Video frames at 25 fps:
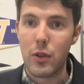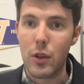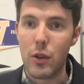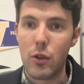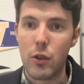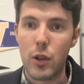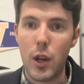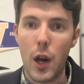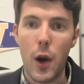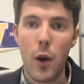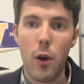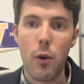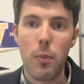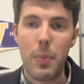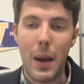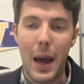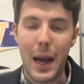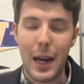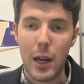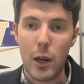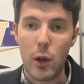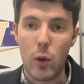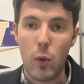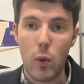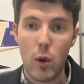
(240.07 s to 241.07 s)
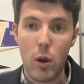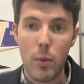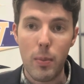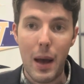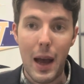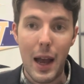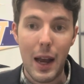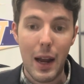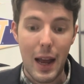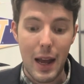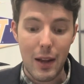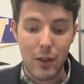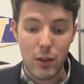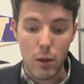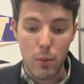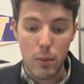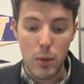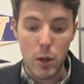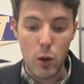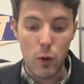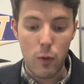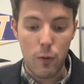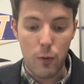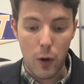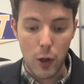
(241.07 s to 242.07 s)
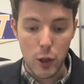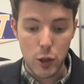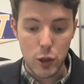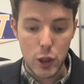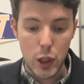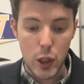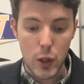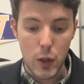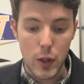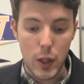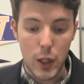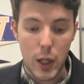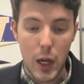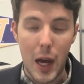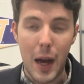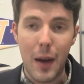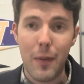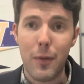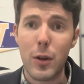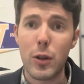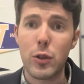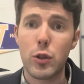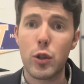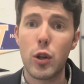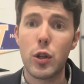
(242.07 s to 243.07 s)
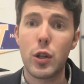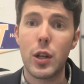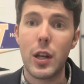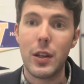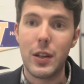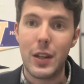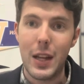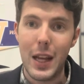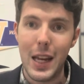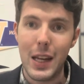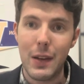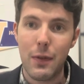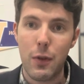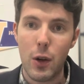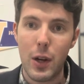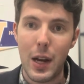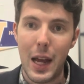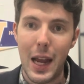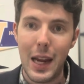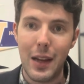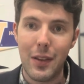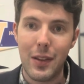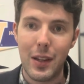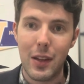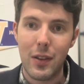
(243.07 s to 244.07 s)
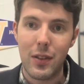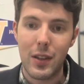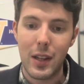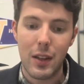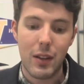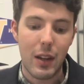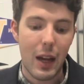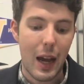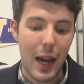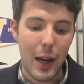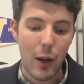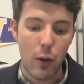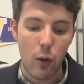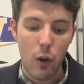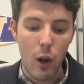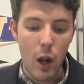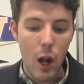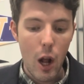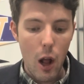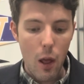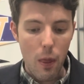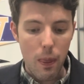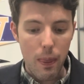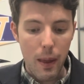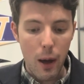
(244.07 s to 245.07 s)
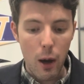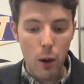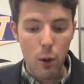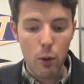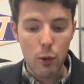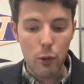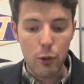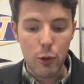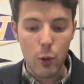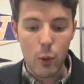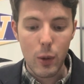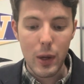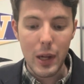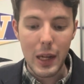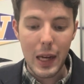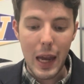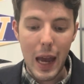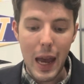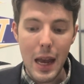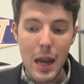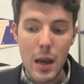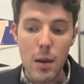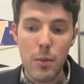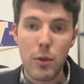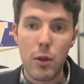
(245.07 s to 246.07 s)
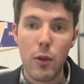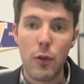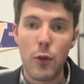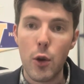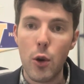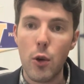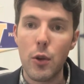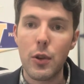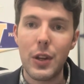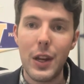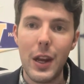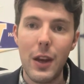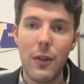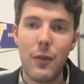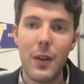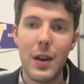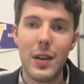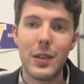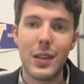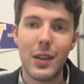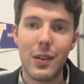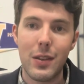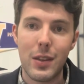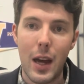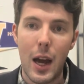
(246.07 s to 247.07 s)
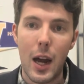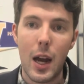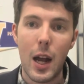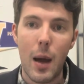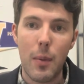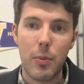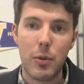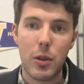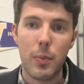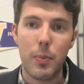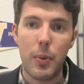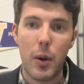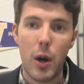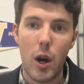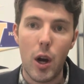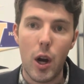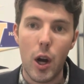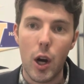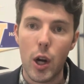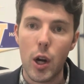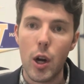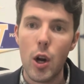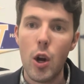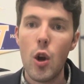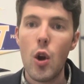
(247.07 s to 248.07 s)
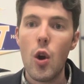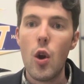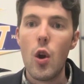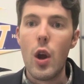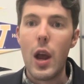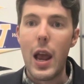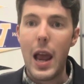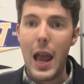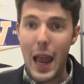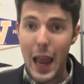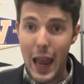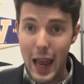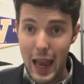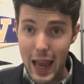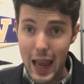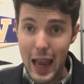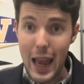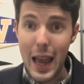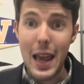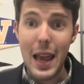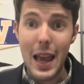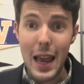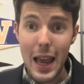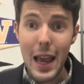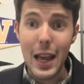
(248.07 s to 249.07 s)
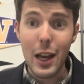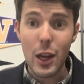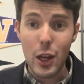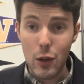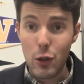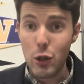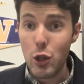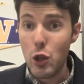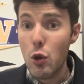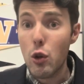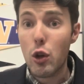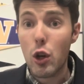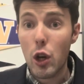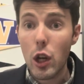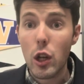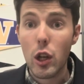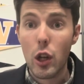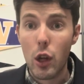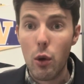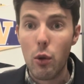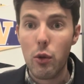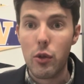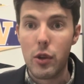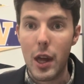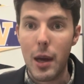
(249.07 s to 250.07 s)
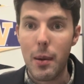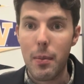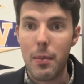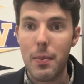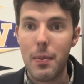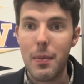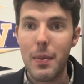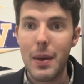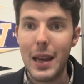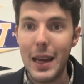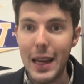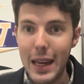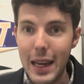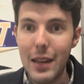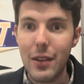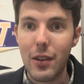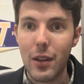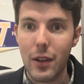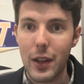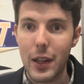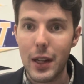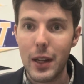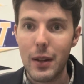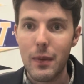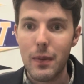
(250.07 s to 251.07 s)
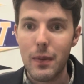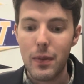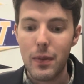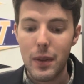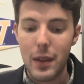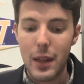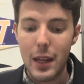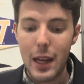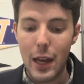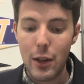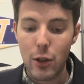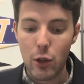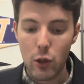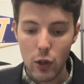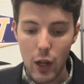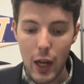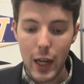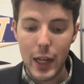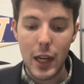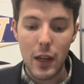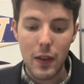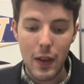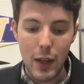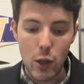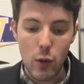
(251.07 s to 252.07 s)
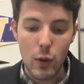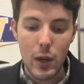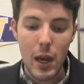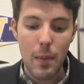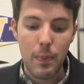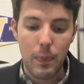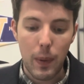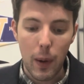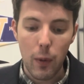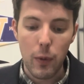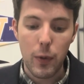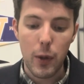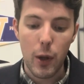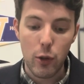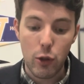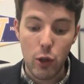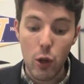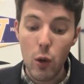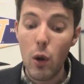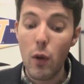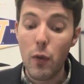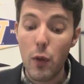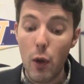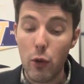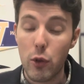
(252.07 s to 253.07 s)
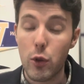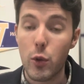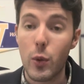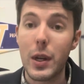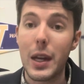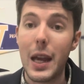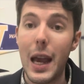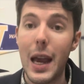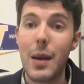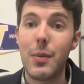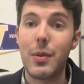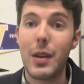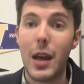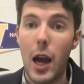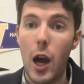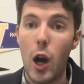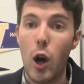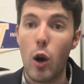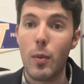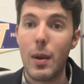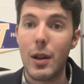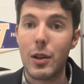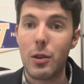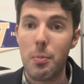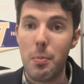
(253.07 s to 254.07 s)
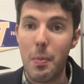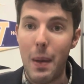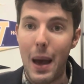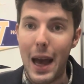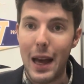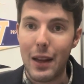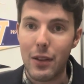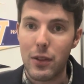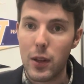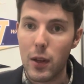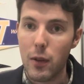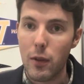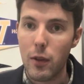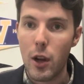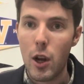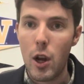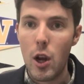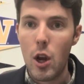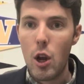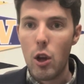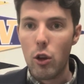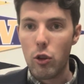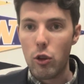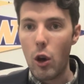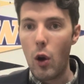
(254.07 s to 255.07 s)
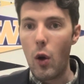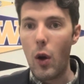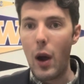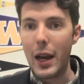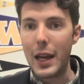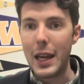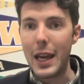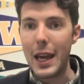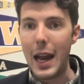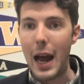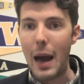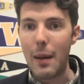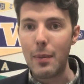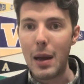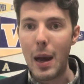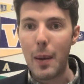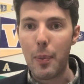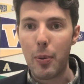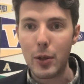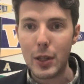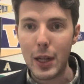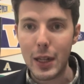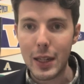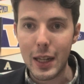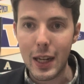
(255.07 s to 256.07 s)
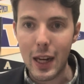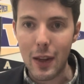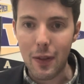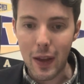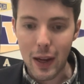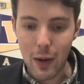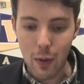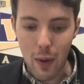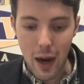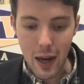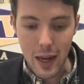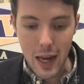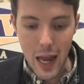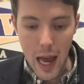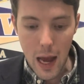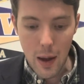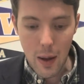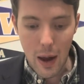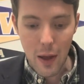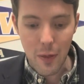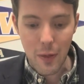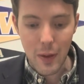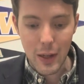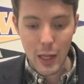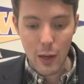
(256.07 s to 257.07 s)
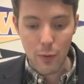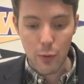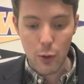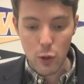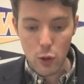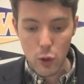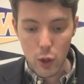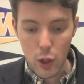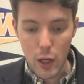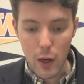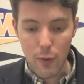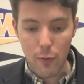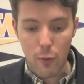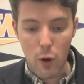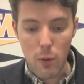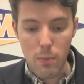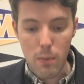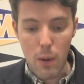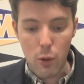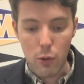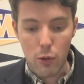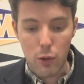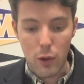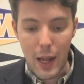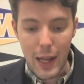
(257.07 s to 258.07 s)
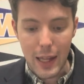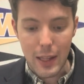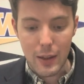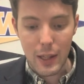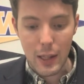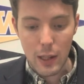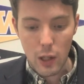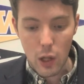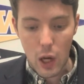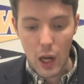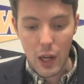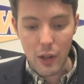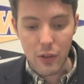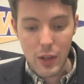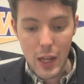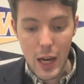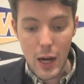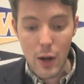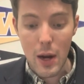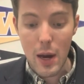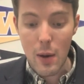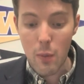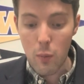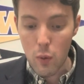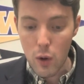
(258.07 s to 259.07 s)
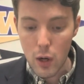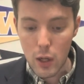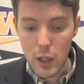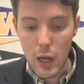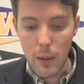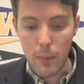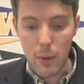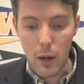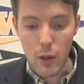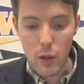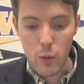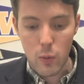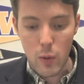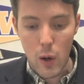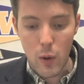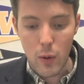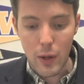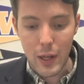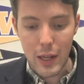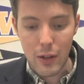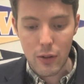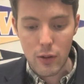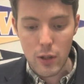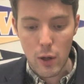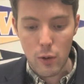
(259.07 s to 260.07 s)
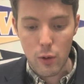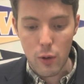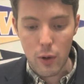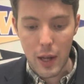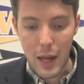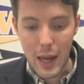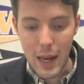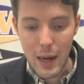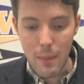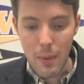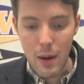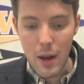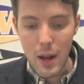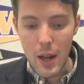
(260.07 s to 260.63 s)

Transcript: Stone, back at quarterback. SMU, first year in the conference, could contend for an ACC title. Those three games, if your defense is not up to par, you could lose them easily. And you're lucky that you get two of those three games at home. That's massive. So, again, I'm not predicting anything right now. I think if you're looking for a most likely loss there, it would come on the road against Notre Dame.